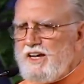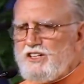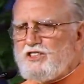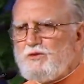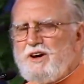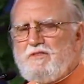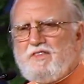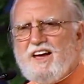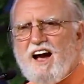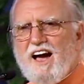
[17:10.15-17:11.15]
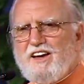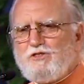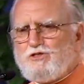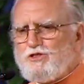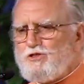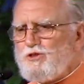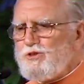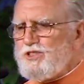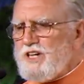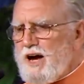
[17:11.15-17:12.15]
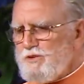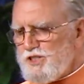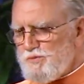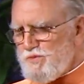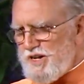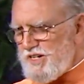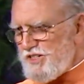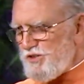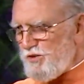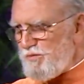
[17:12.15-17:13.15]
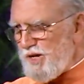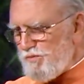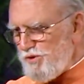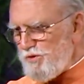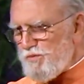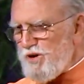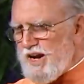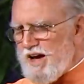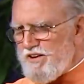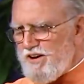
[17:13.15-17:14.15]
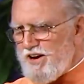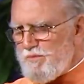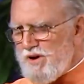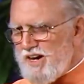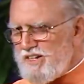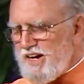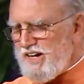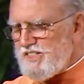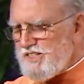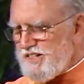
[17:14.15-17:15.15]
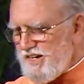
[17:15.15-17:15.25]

So, one thing I used to do is I would spread this old big blueprint out on my desk,